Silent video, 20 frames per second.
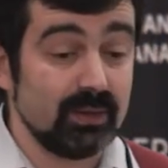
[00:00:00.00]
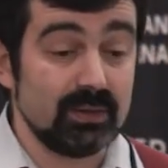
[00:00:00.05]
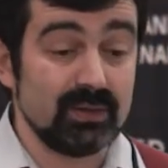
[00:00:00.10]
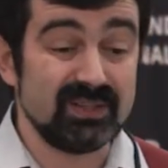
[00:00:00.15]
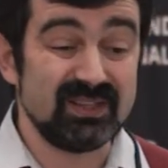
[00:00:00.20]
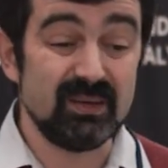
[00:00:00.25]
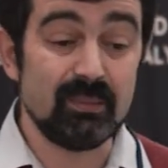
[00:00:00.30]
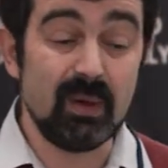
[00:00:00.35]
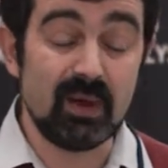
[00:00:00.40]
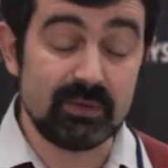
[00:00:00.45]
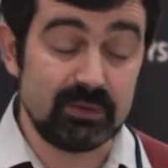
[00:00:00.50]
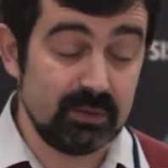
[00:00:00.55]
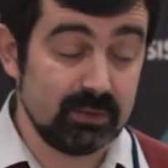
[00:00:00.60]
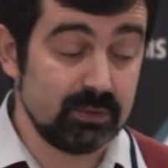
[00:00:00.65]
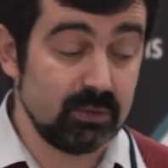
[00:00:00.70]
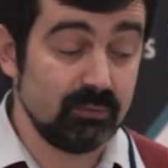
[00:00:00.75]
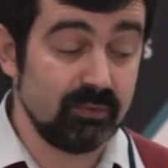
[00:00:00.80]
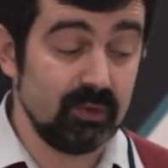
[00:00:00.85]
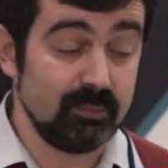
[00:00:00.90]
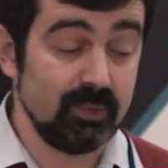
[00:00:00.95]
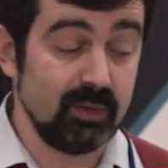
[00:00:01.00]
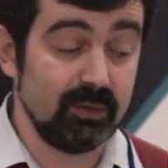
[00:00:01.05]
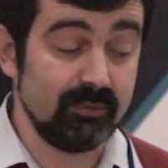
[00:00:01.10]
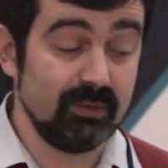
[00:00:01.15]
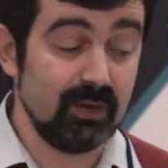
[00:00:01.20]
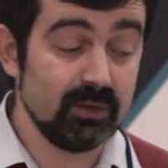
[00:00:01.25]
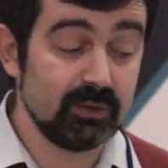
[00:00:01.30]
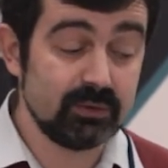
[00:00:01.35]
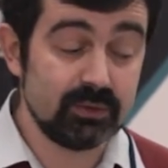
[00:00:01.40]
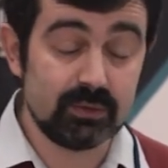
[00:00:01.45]
semantics of API
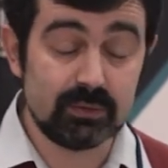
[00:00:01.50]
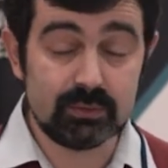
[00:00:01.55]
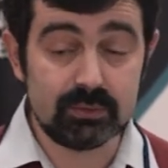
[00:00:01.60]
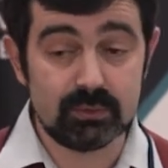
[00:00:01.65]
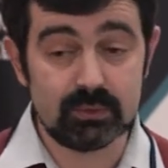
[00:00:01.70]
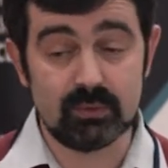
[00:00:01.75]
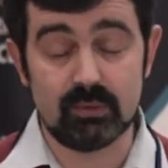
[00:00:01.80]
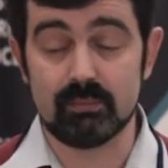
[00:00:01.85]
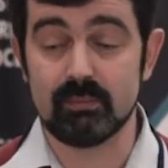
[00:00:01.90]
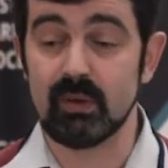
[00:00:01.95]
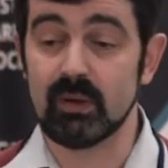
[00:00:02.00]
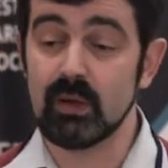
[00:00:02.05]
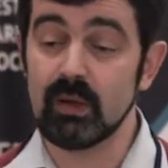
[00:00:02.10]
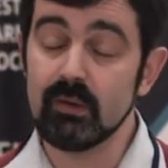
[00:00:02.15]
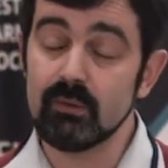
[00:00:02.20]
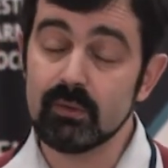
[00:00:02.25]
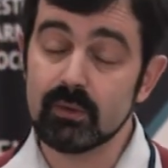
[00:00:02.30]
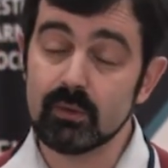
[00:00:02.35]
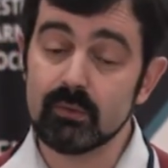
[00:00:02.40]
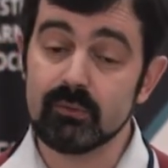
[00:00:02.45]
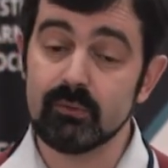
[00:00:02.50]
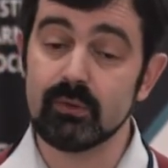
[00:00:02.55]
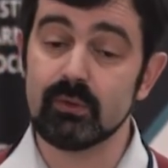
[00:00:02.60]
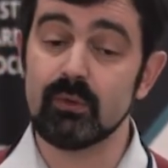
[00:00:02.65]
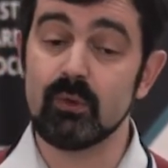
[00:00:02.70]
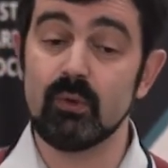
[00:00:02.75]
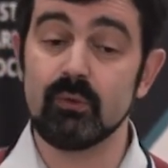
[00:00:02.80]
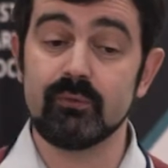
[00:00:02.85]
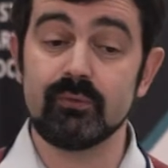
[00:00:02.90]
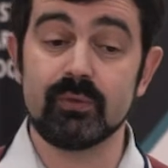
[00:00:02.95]
functions, behavior
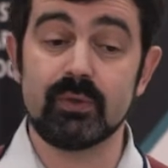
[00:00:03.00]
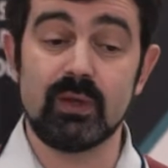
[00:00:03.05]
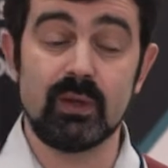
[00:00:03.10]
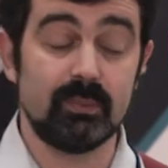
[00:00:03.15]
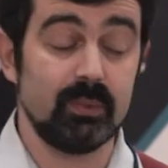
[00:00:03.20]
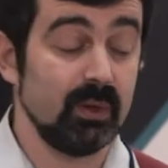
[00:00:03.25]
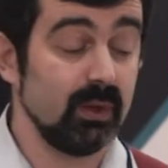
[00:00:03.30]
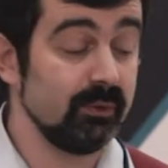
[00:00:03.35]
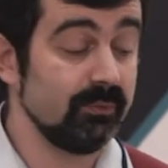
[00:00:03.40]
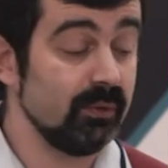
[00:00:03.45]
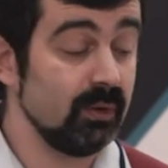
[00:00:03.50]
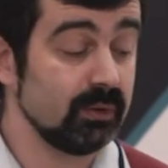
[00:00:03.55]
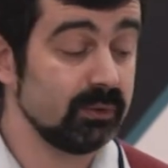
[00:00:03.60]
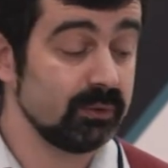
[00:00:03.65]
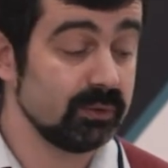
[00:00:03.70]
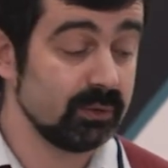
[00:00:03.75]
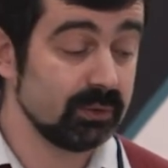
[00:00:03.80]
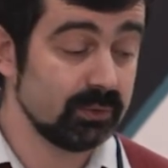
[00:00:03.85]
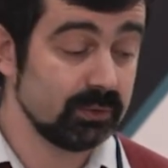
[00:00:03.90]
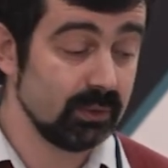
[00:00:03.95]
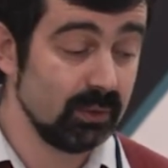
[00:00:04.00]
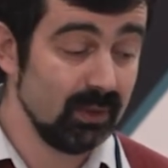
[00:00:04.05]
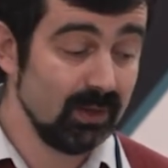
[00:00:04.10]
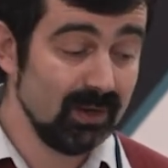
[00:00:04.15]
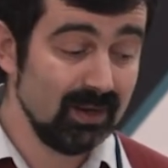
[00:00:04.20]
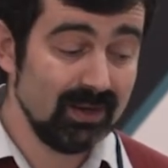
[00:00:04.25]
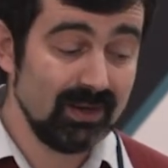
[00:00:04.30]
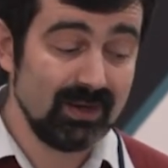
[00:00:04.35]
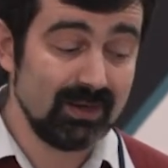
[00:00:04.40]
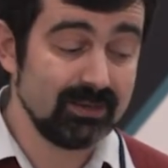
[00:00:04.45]
of API functions,
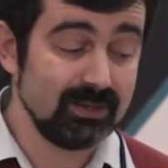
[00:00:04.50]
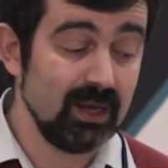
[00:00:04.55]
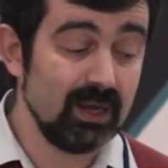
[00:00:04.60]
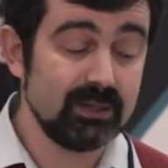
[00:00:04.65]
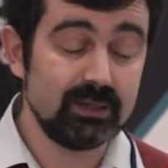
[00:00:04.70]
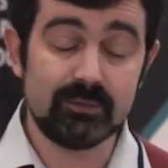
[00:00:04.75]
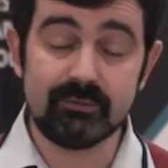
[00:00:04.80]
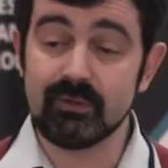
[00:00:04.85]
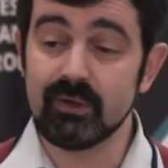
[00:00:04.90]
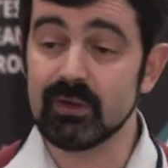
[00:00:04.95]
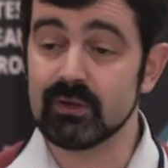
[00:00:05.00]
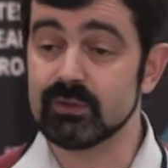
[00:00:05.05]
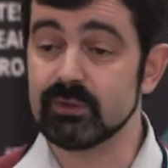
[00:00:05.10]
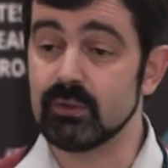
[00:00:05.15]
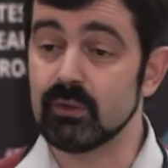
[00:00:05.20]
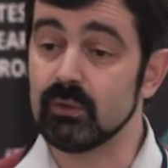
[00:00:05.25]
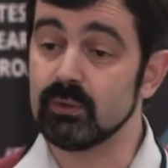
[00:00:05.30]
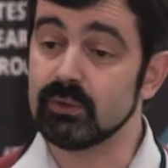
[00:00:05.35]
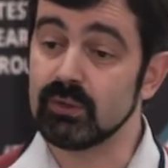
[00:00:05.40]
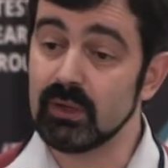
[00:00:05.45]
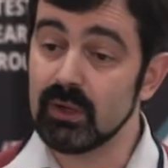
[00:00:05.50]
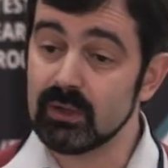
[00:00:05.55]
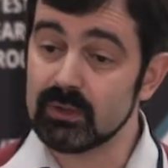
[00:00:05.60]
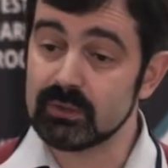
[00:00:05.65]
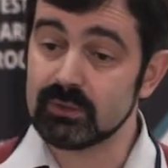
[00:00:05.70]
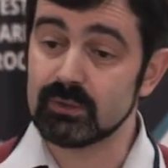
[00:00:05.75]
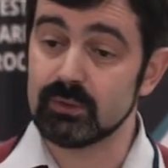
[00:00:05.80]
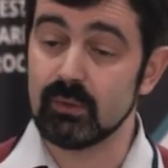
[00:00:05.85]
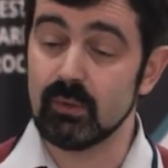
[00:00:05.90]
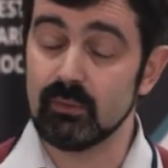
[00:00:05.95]
side effects,
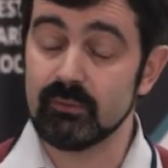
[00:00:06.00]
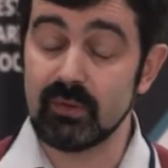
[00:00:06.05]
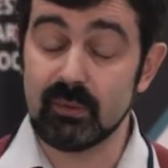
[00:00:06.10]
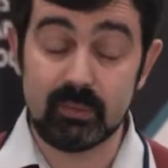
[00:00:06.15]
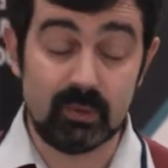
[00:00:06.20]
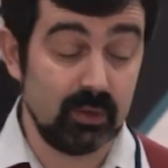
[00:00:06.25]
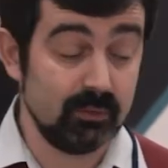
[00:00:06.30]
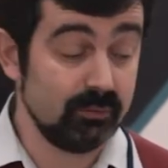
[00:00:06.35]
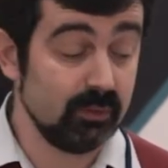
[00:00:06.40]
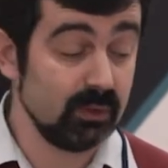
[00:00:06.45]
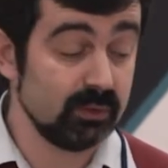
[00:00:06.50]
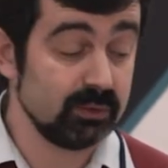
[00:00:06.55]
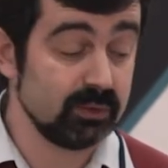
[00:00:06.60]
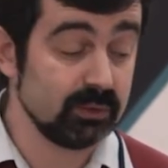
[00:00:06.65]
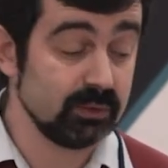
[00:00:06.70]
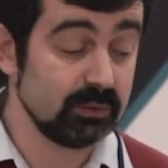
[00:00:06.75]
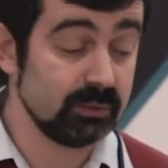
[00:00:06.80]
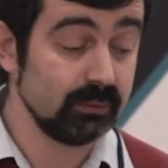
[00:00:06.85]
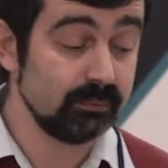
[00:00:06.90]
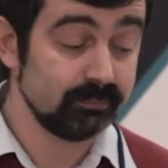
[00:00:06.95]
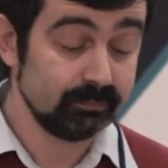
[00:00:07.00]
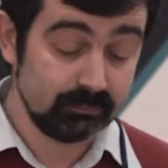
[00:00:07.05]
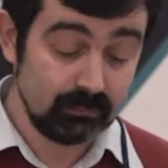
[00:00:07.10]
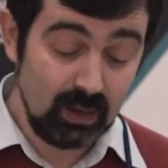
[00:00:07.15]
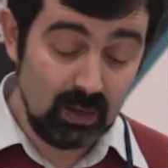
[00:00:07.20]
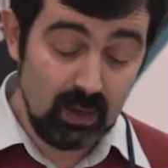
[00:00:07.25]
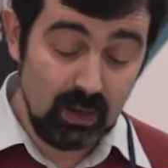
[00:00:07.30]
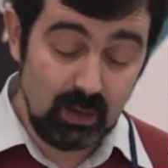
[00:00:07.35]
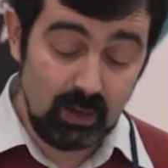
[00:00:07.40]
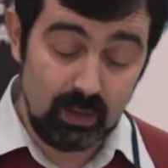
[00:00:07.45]
contracts of API functions,
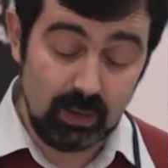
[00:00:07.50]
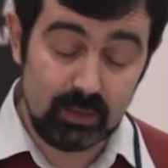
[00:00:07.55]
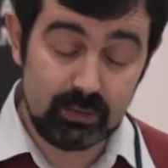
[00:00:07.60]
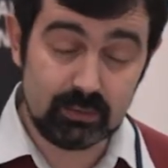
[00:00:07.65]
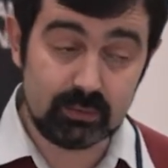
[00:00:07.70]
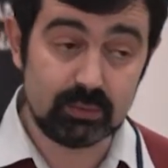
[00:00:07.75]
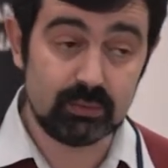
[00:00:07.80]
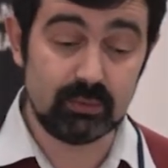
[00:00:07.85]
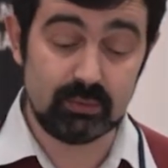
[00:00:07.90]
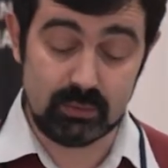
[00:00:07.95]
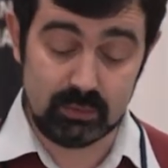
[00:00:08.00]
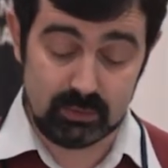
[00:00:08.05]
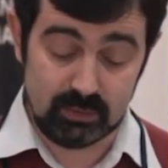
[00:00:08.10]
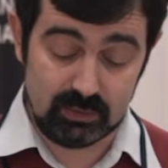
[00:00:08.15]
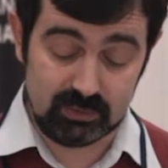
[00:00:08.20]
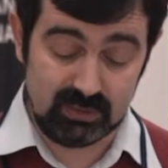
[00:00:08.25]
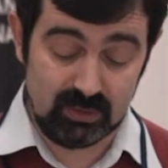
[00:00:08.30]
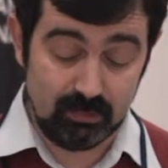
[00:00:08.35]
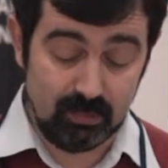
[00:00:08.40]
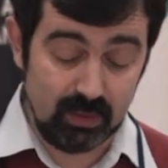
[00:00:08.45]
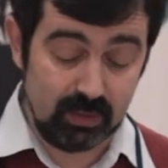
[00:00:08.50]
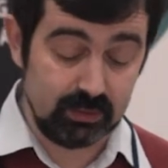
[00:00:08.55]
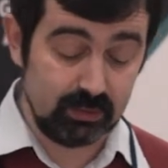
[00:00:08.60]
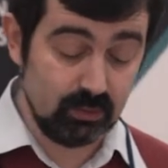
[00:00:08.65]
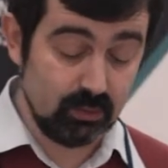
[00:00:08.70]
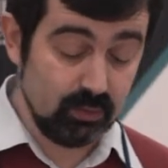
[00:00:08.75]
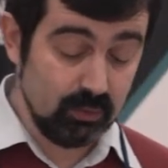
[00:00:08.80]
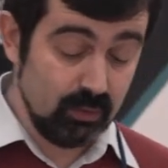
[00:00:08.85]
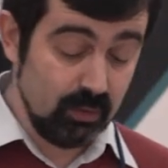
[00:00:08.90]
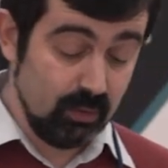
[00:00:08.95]
and the main
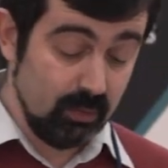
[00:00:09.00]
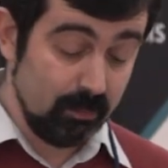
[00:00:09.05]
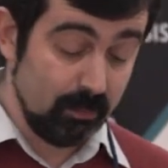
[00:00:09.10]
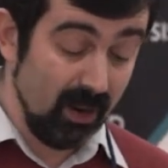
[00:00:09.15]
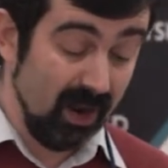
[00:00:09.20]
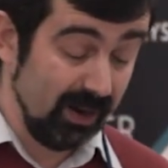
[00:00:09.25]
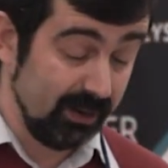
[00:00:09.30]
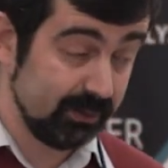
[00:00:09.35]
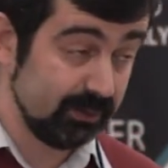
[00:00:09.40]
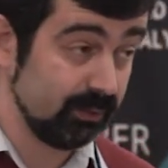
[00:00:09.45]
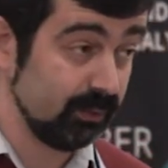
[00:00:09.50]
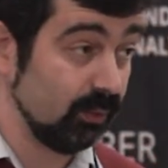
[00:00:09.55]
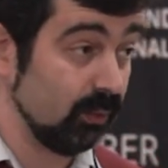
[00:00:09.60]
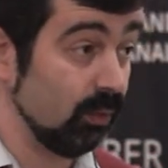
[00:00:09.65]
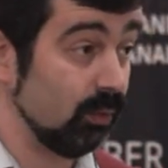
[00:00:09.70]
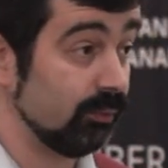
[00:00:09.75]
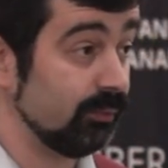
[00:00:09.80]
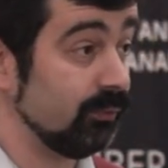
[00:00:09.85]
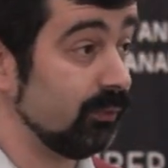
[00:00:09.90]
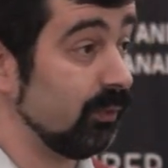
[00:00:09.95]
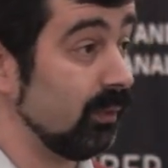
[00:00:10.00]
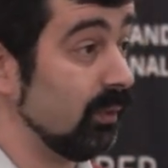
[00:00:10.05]
part of